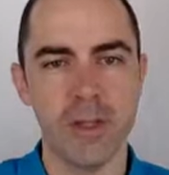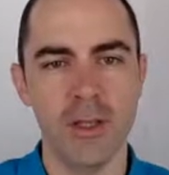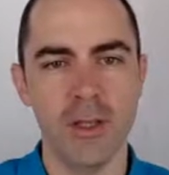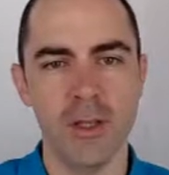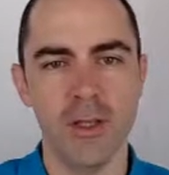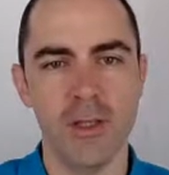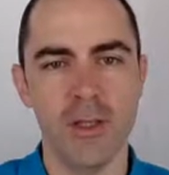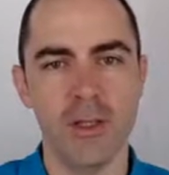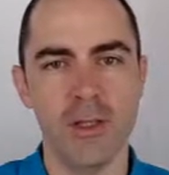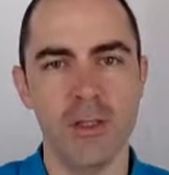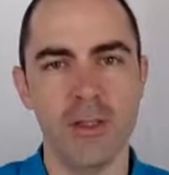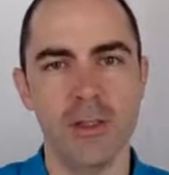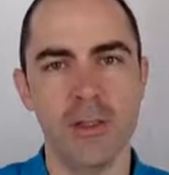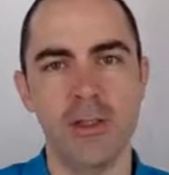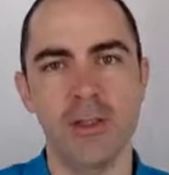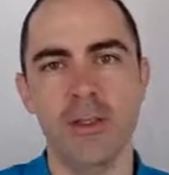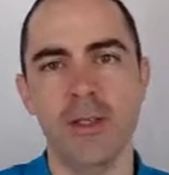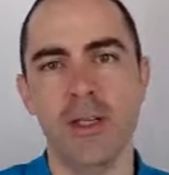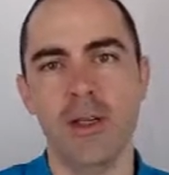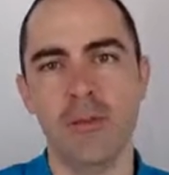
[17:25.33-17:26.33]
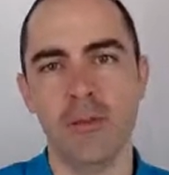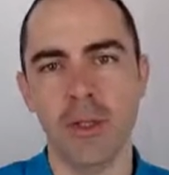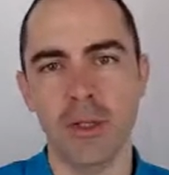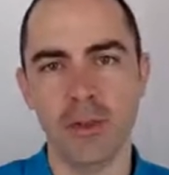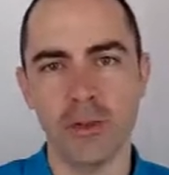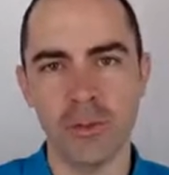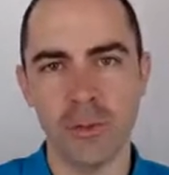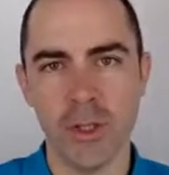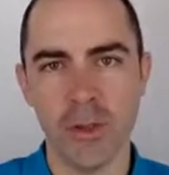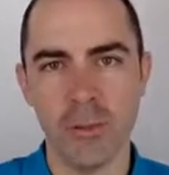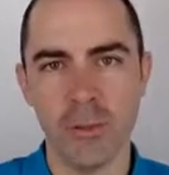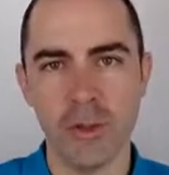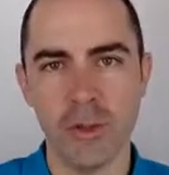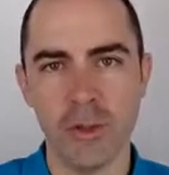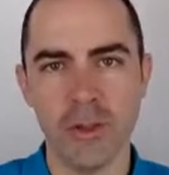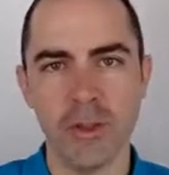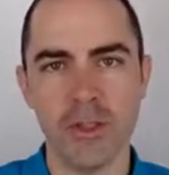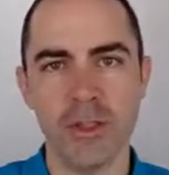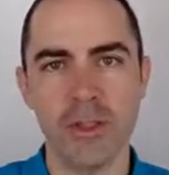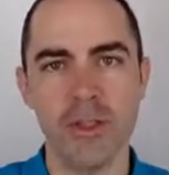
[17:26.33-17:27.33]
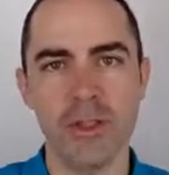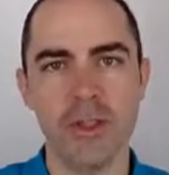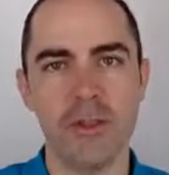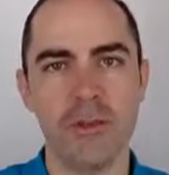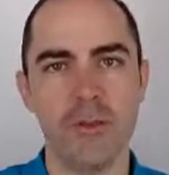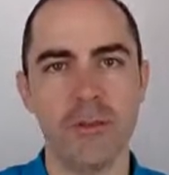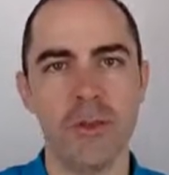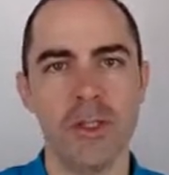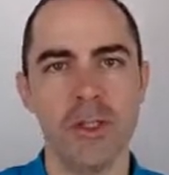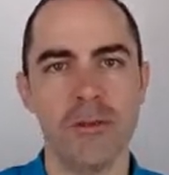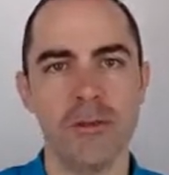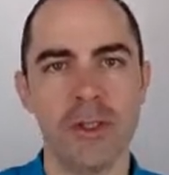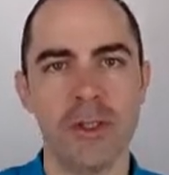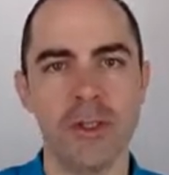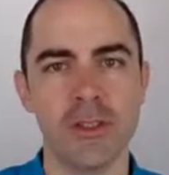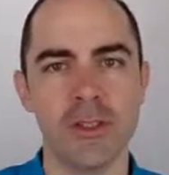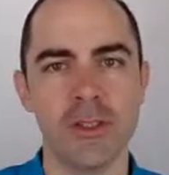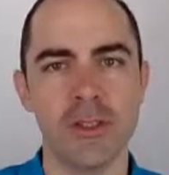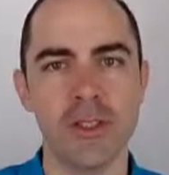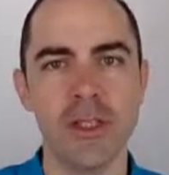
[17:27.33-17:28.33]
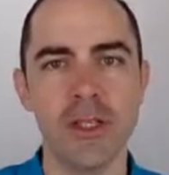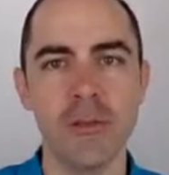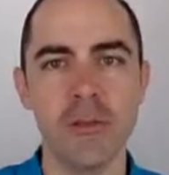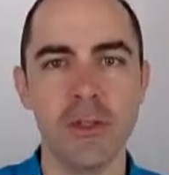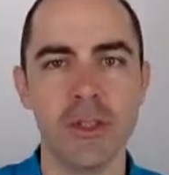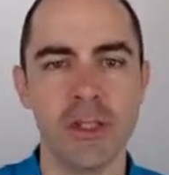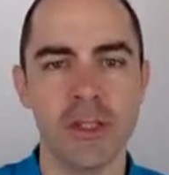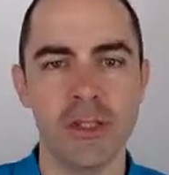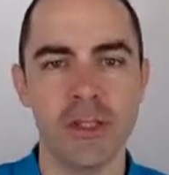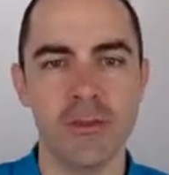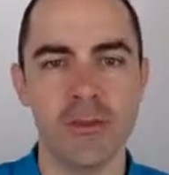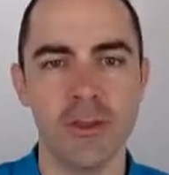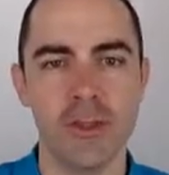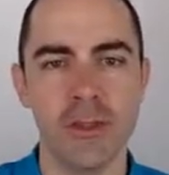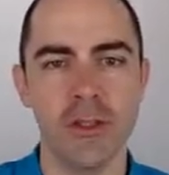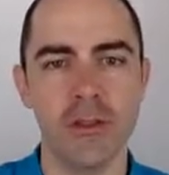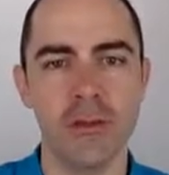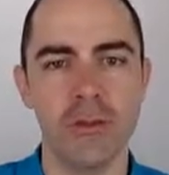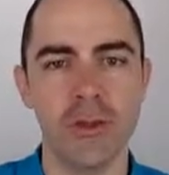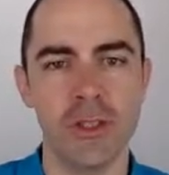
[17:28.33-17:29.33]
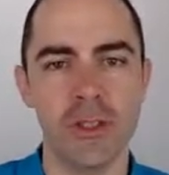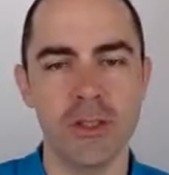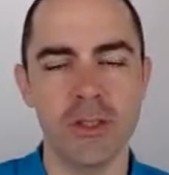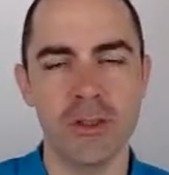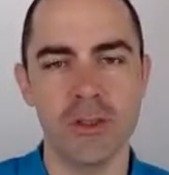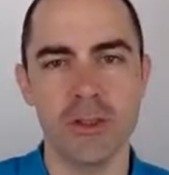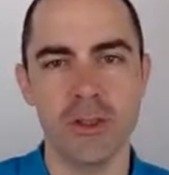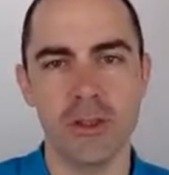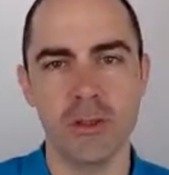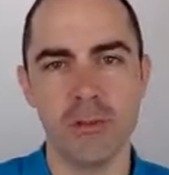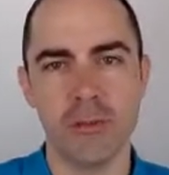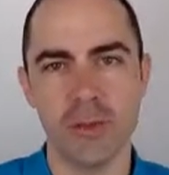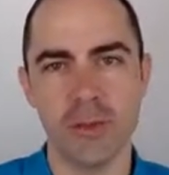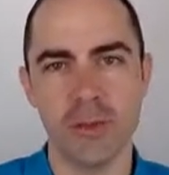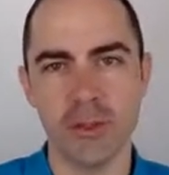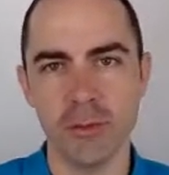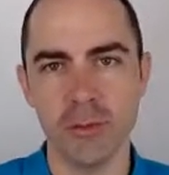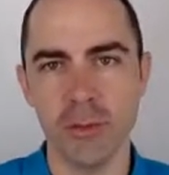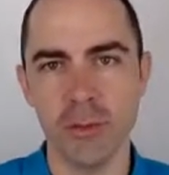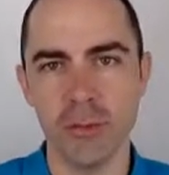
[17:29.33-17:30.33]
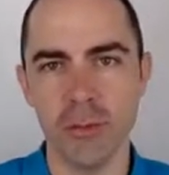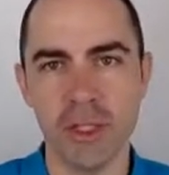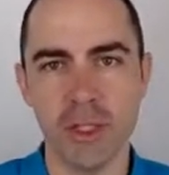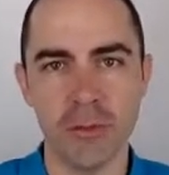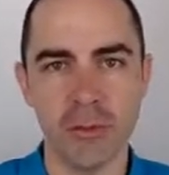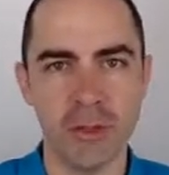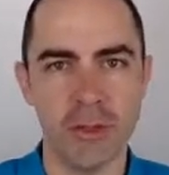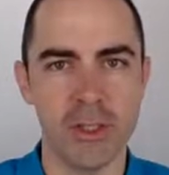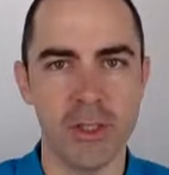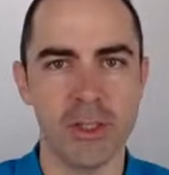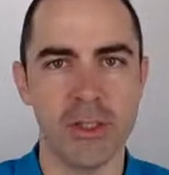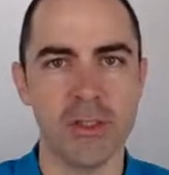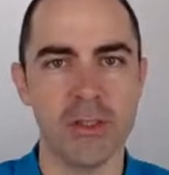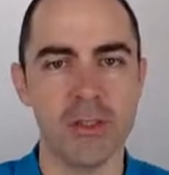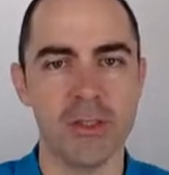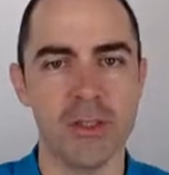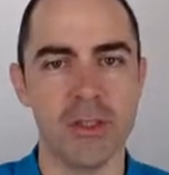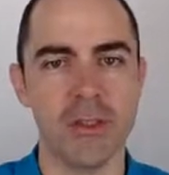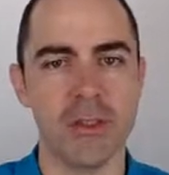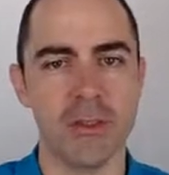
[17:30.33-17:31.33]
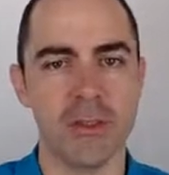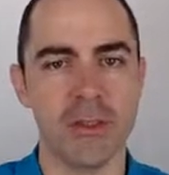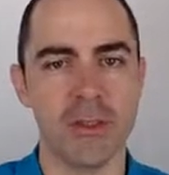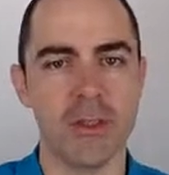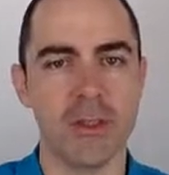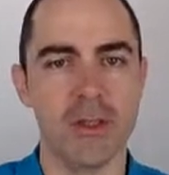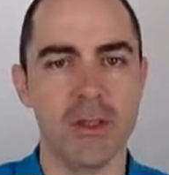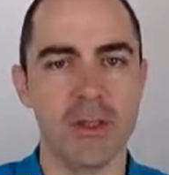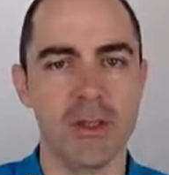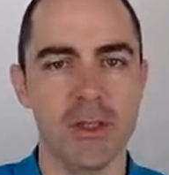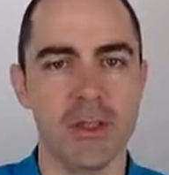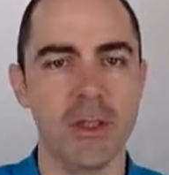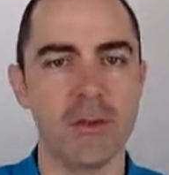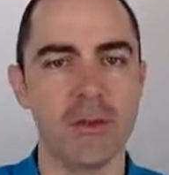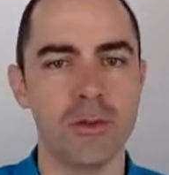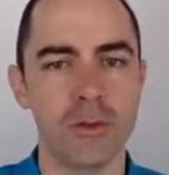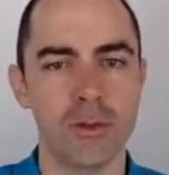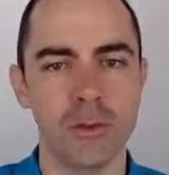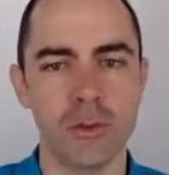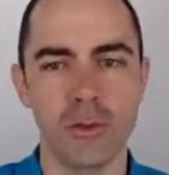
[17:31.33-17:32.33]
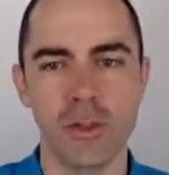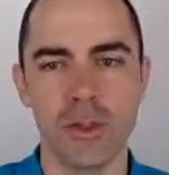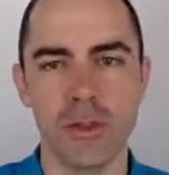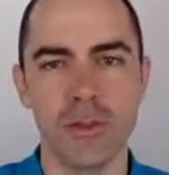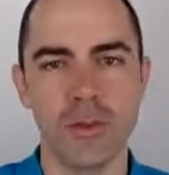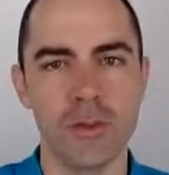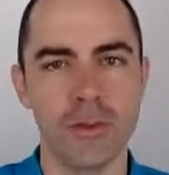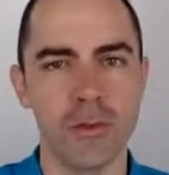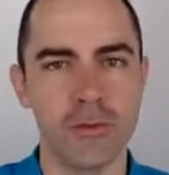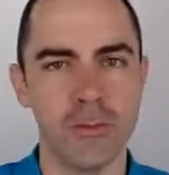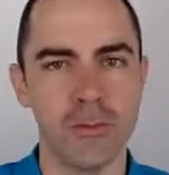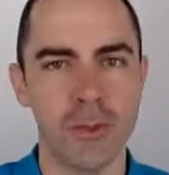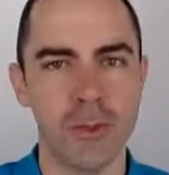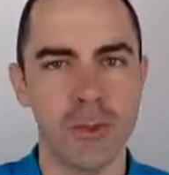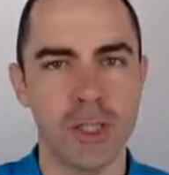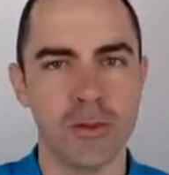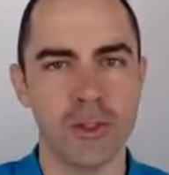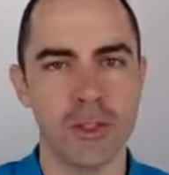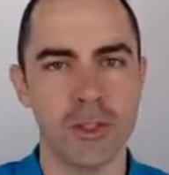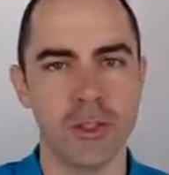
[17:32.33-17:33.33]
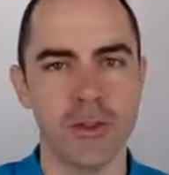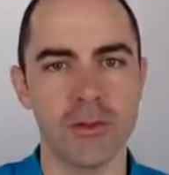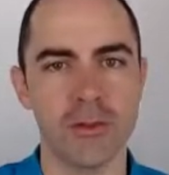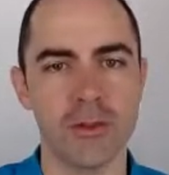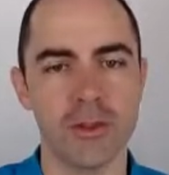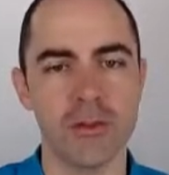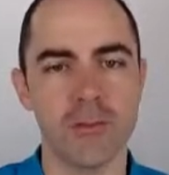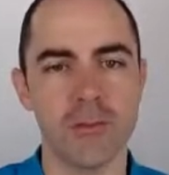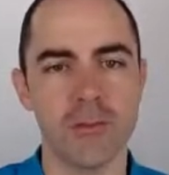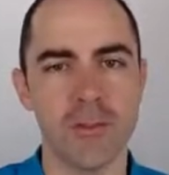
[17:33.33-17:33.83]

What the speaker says: And because we are processing one event at a time, it has very low latency, in principle, minimal latency, down to in the order of microseconds.